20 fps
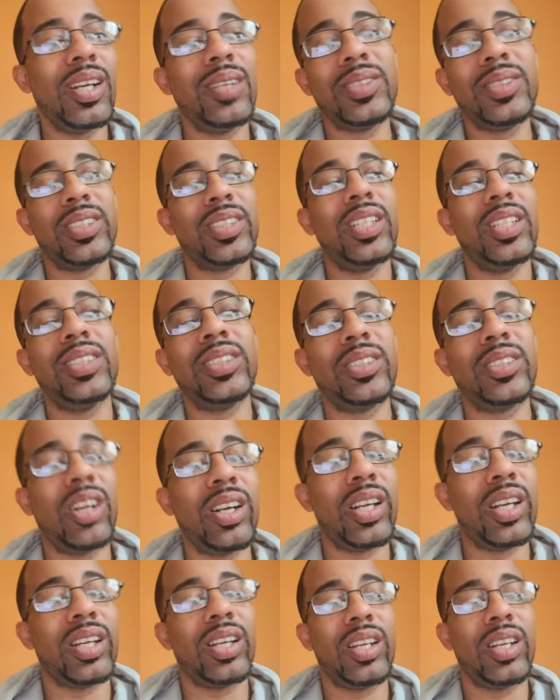I'm just getting
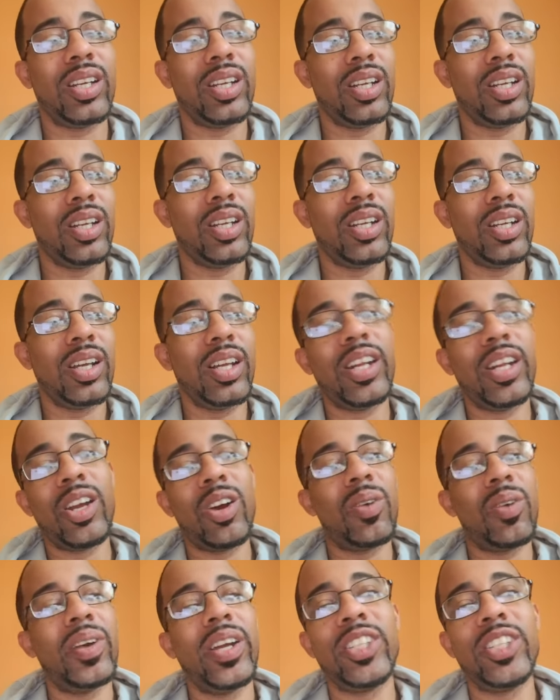started. And
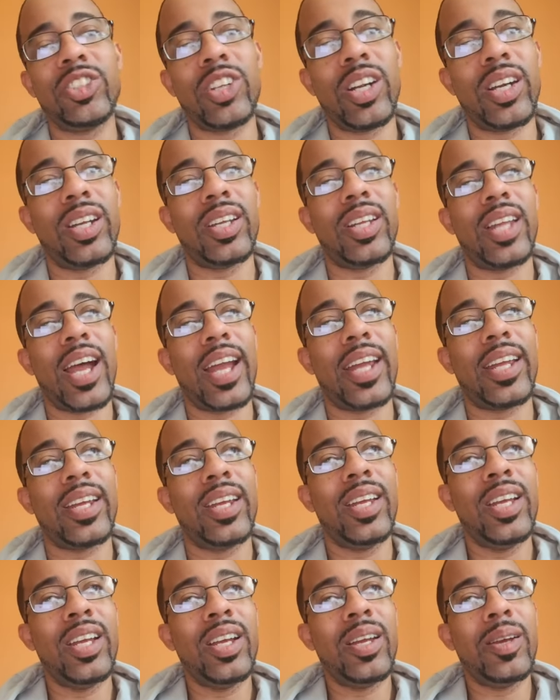they already trying to
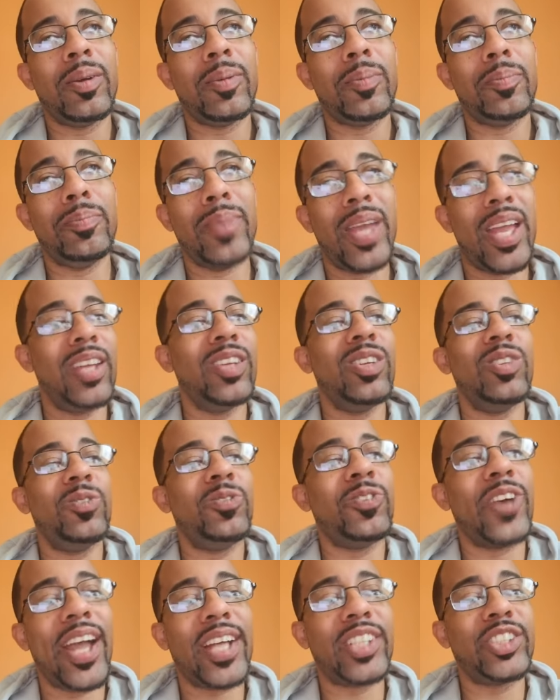like
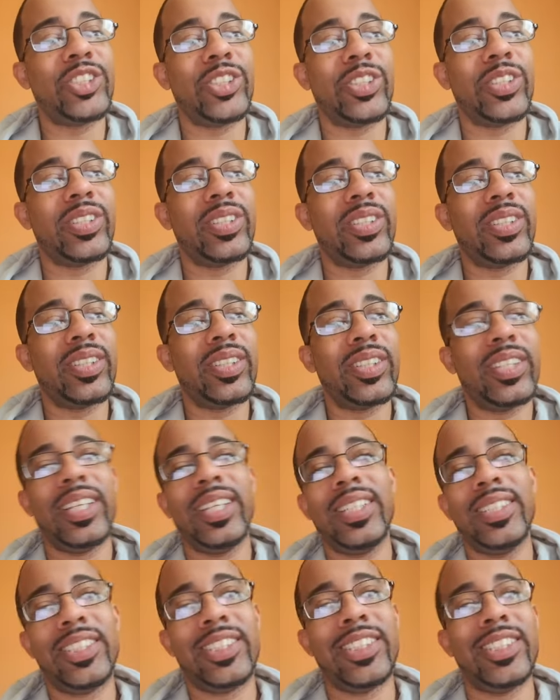manufacture
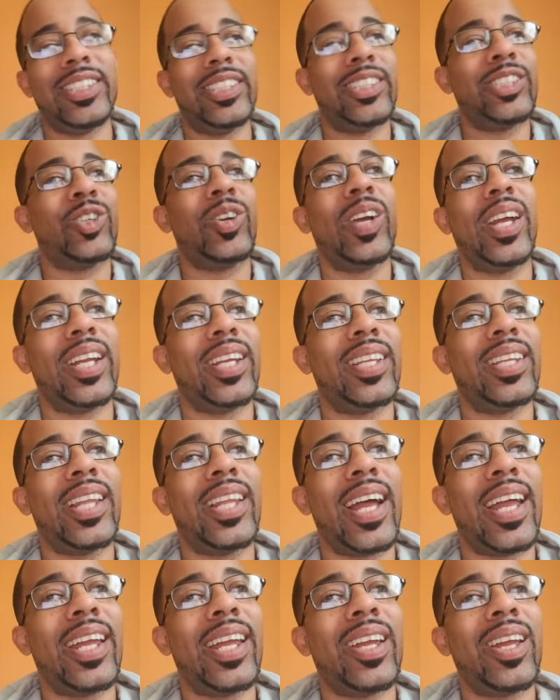things to discredit.
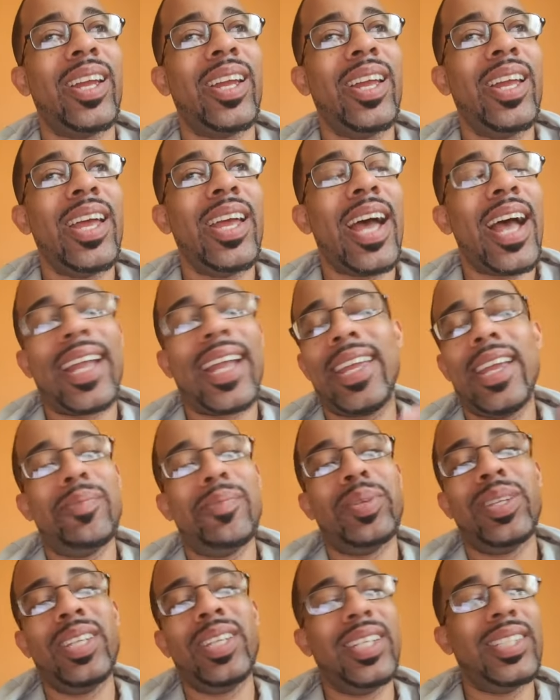Like, I
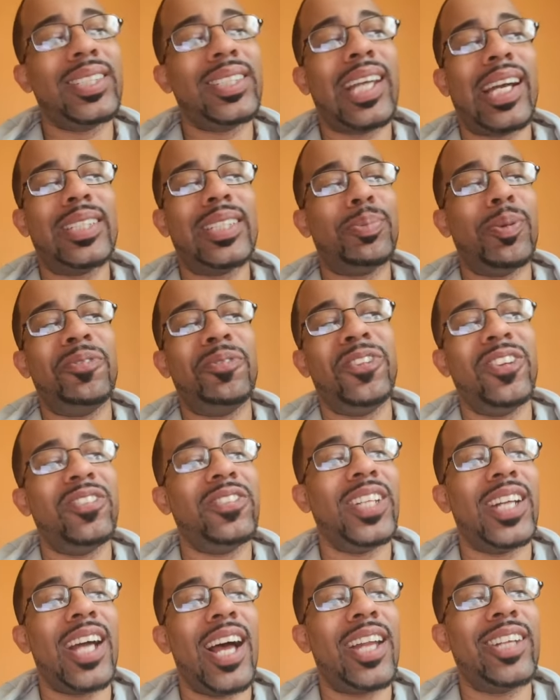can't believe this guy spent
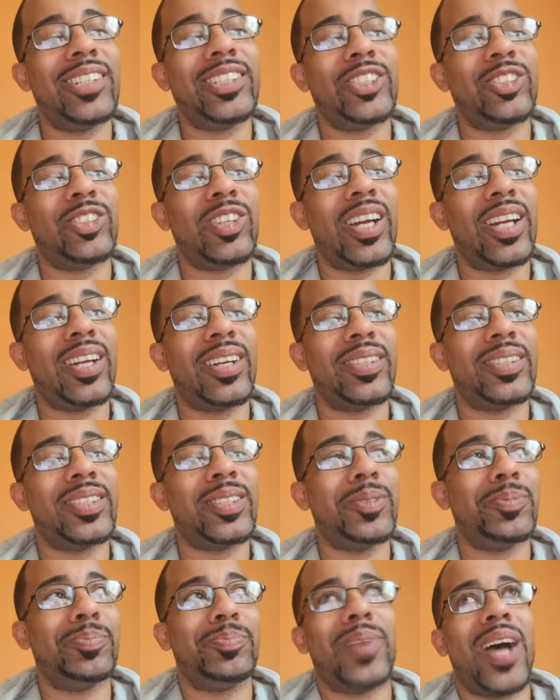fifty dollars to try to,
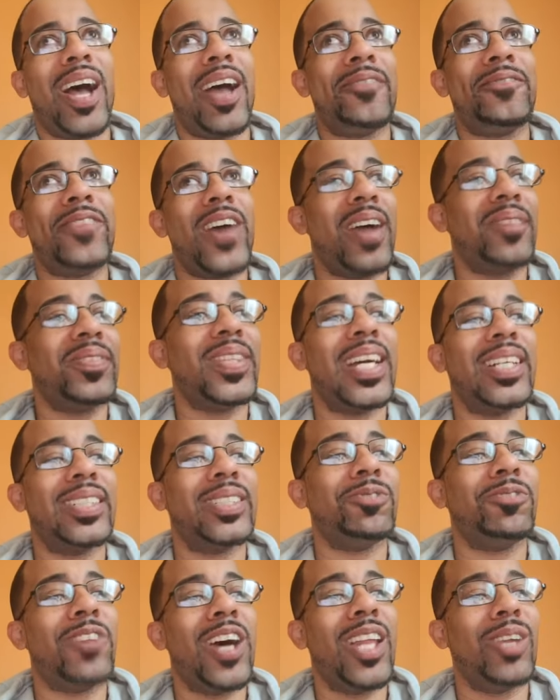to buy five
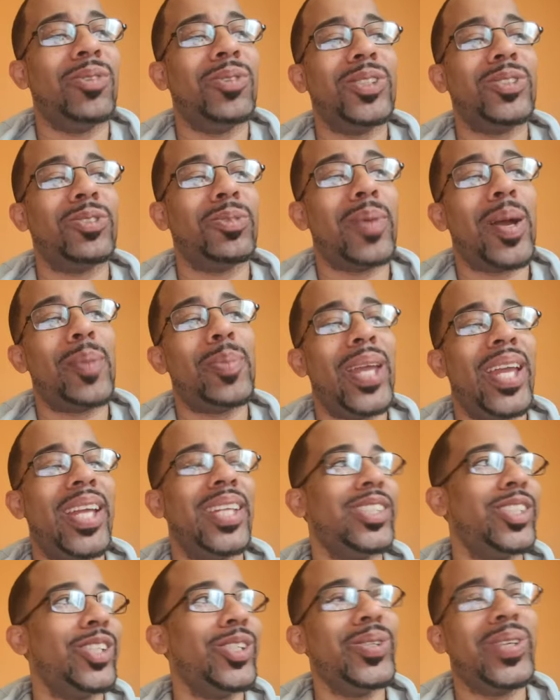thousand followers for my
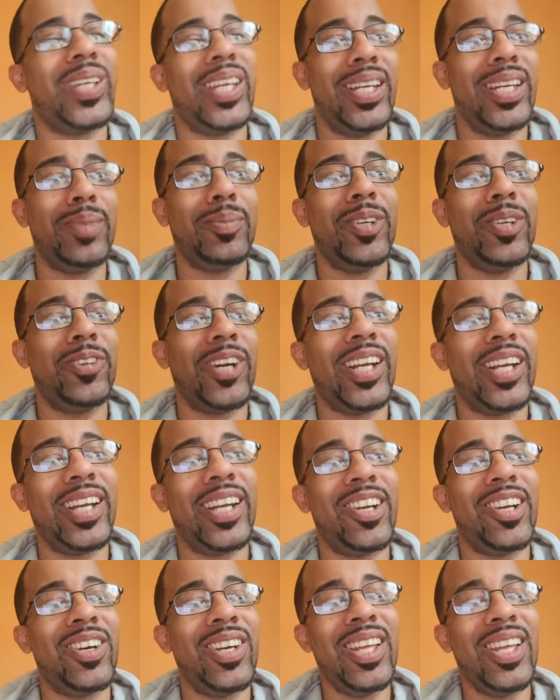page. Are you kidding me right
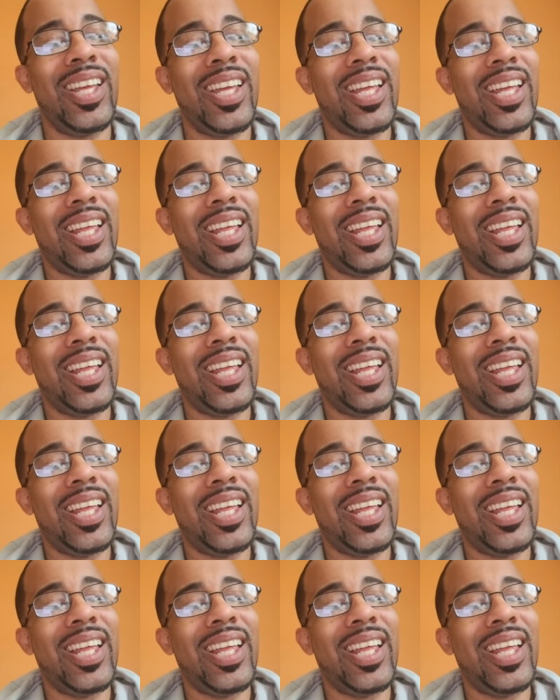now?